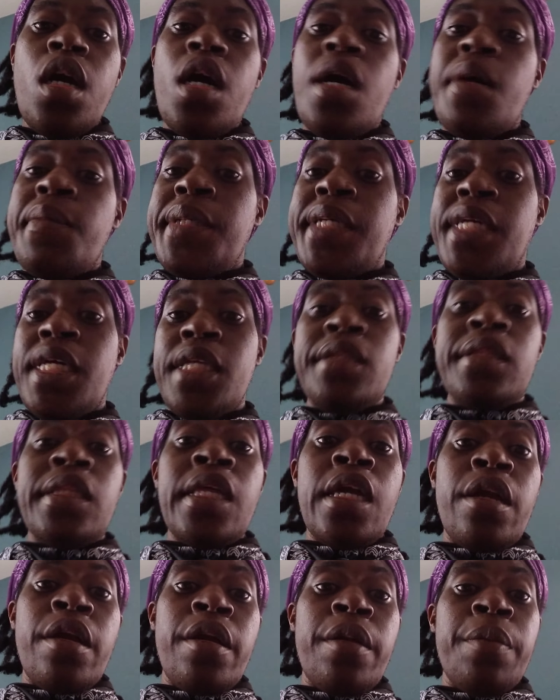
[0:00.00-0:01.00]
I'm going to get
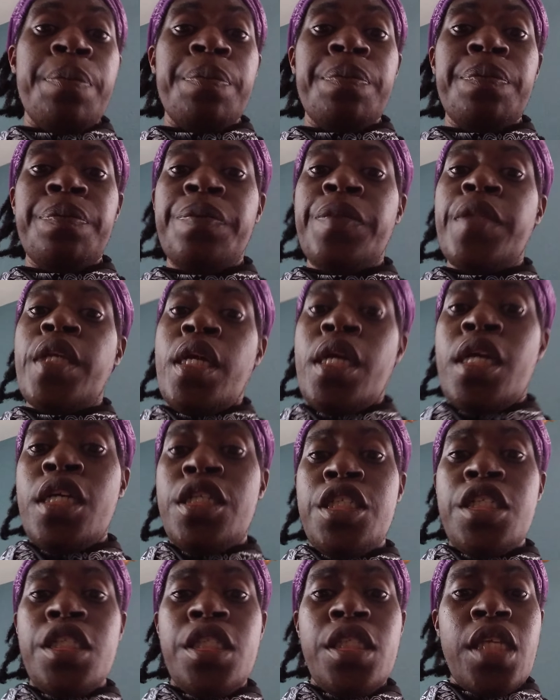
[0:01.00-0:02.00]
there.
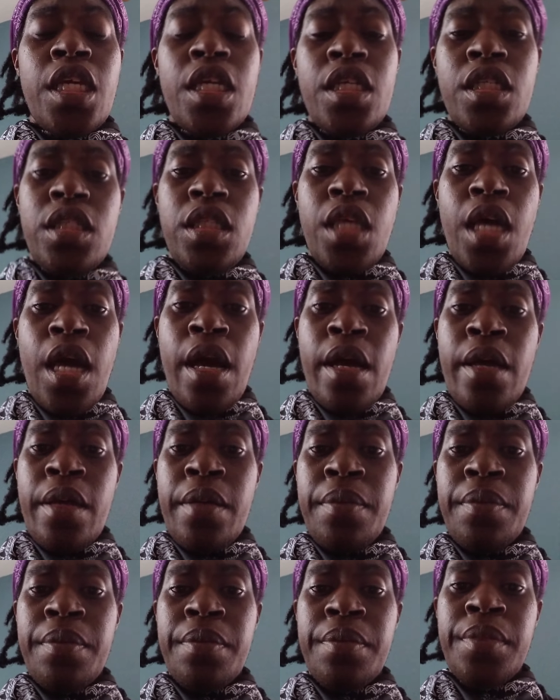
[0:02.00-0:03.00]
It just takes
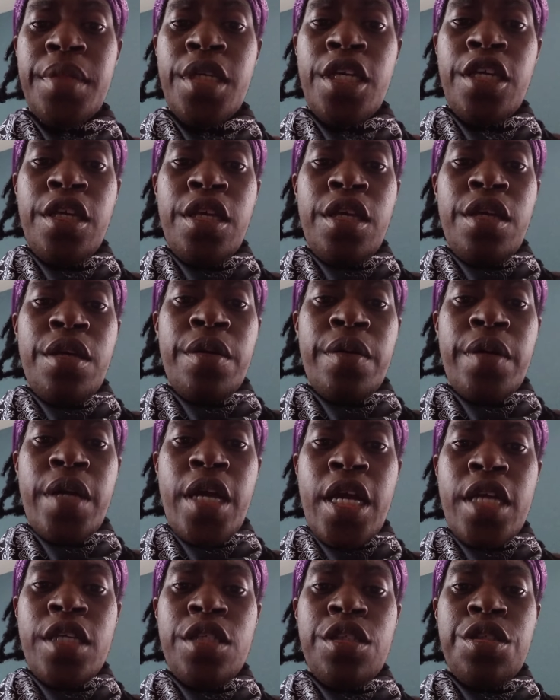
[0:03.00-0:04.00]
time.
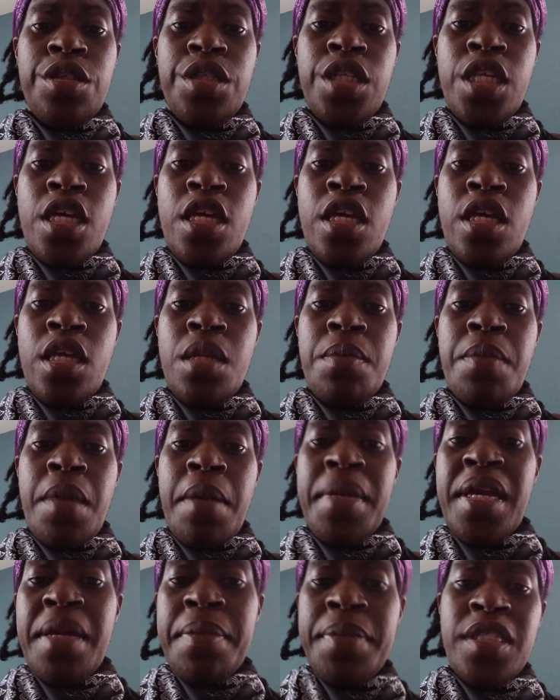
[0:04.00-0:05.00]
Okay, so then my
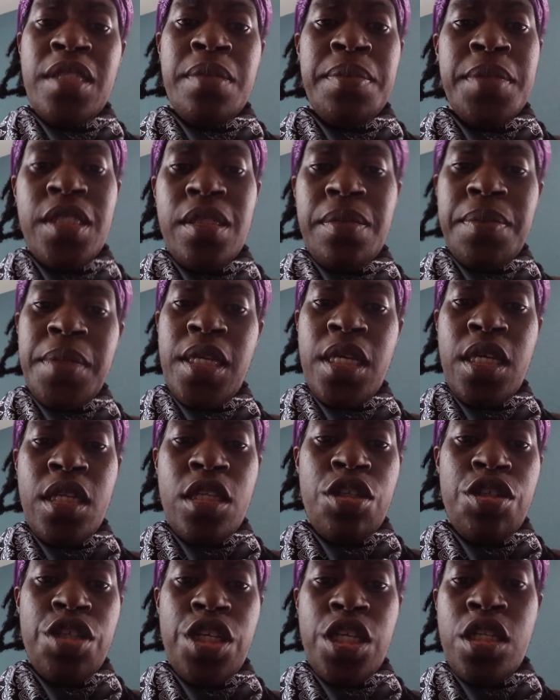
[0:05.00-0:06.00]
babies miss me
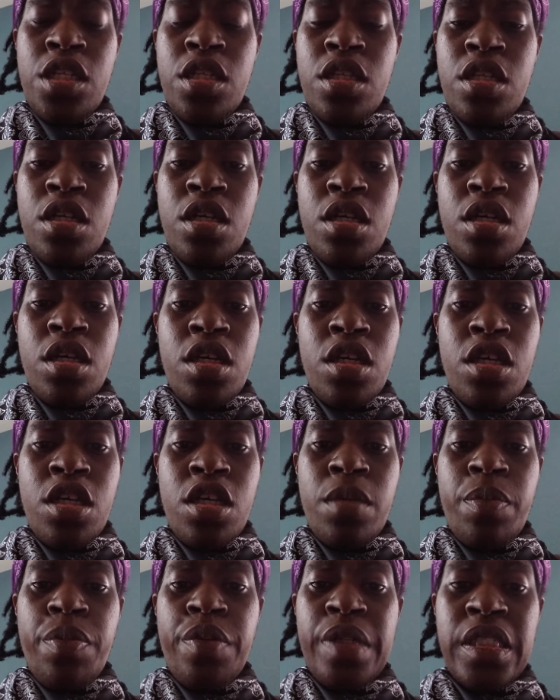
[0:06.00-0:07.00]
in, in
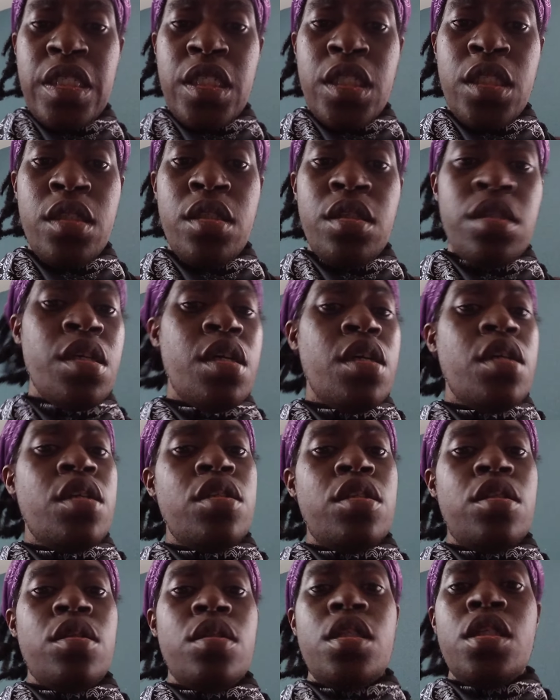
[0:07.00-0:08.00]
the uh, prisons.
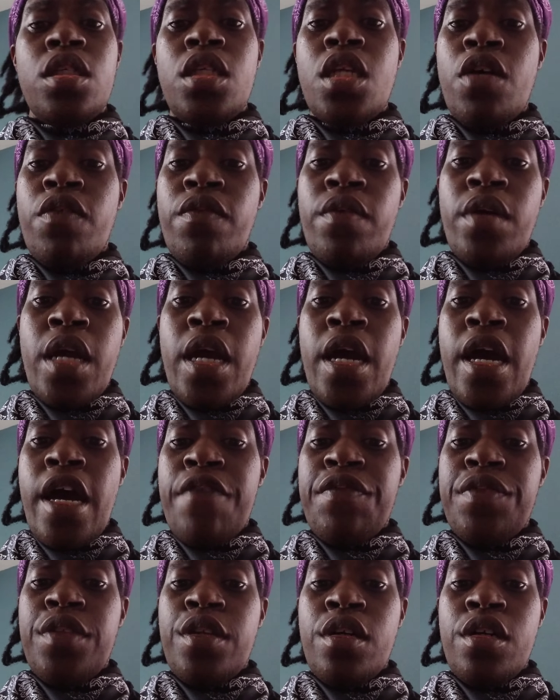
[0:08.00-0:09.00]
So then I, I
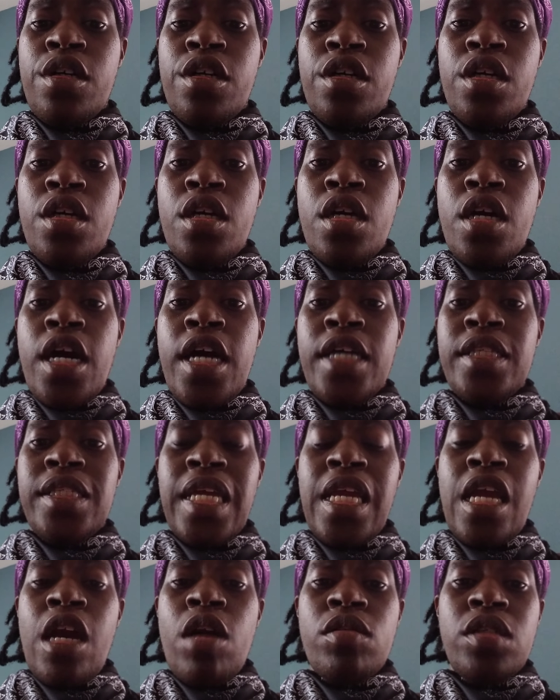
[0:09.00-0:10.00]
have to, I
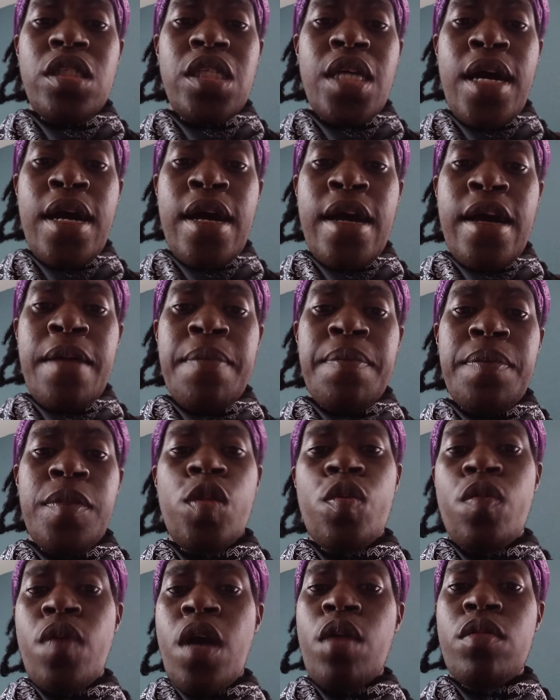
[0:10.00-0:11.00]
take out time
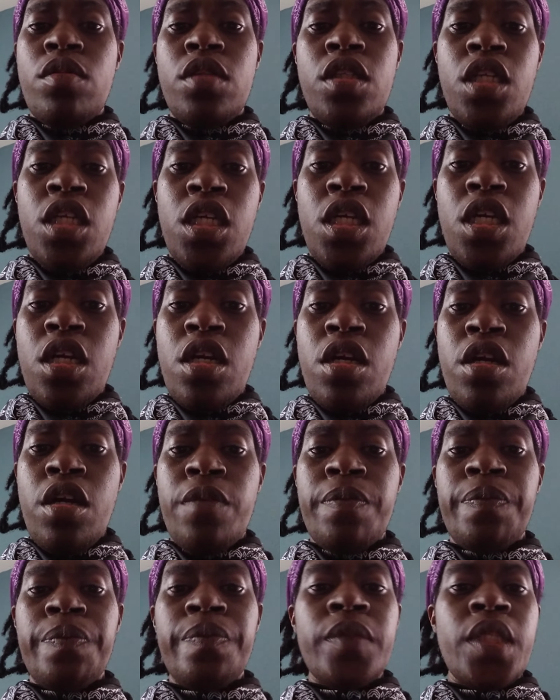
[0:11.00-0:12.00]
throughout the year
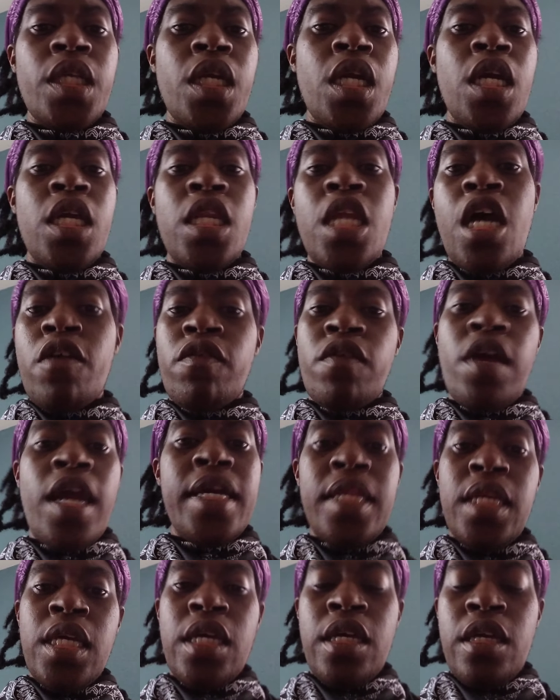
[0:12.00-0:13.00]
and I
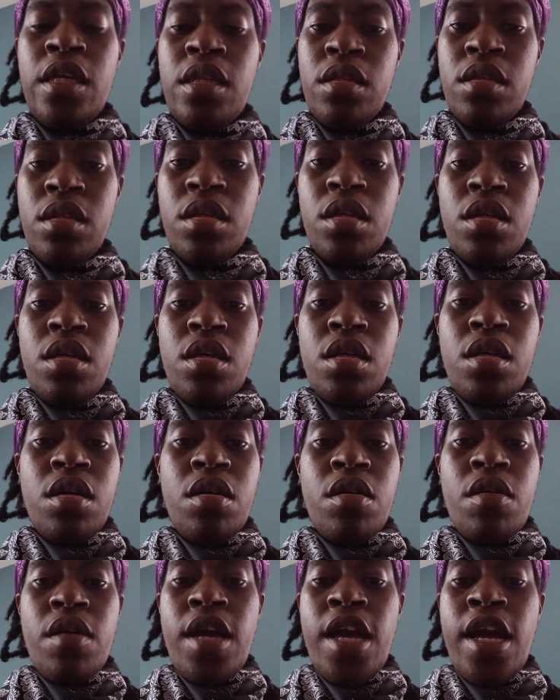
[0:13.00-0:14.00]
write in.
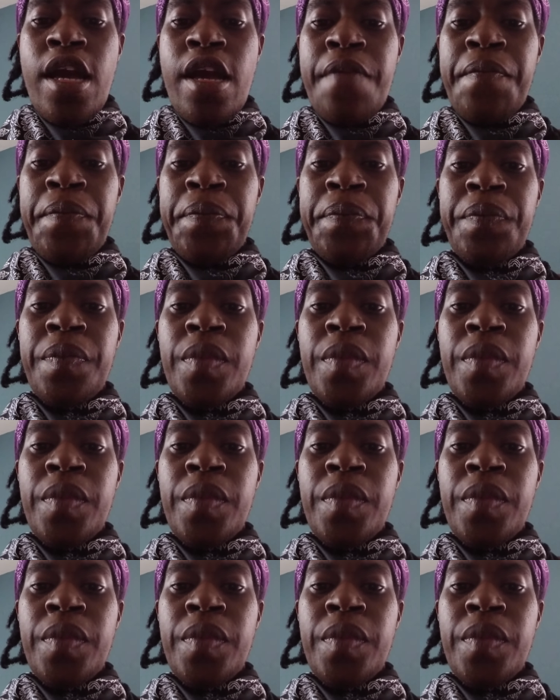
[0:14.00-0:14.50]
Okay,